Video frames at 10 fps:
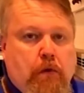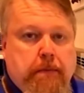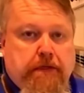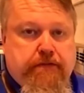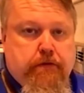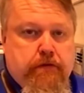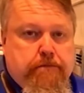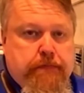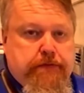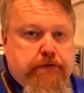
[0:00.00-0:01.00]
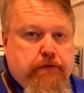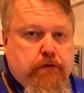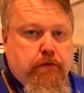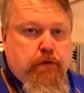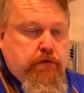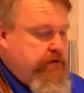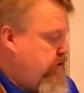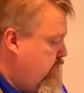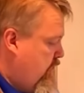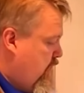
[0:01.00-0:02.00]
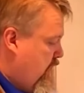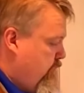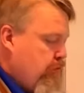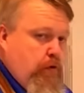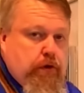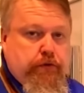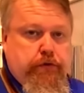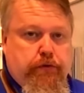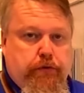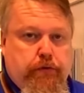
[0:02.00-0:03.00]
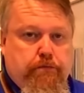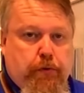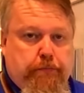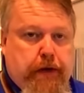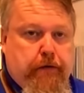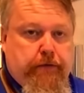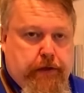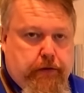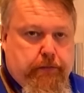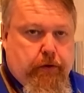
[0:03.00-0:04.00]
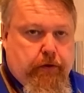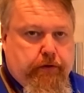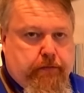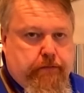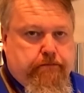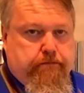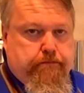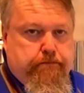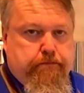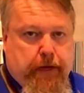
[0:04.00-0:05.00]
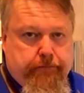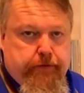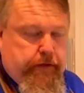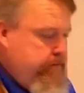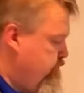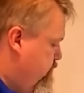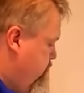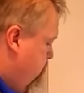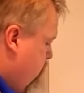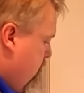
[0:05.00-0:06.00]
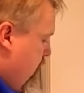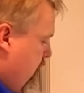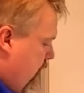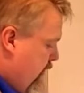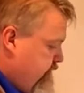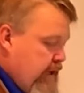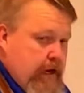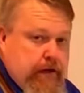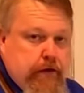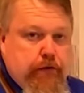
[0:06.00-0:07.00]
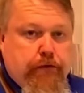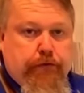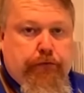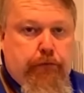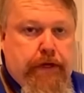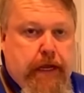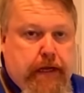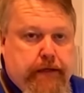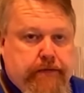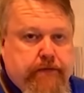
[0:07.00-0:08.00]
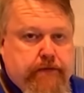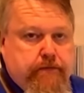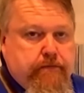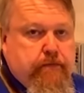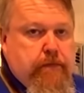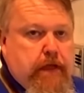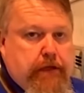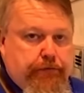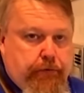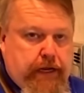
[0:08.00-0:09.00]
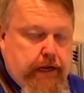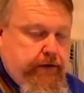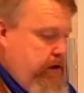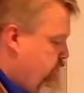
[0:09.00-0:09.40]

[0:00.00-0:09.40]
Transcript: While my syrup mixture cools, I'm going to prepare the other part of the pie filling. I've got 3 eggs and 3 egg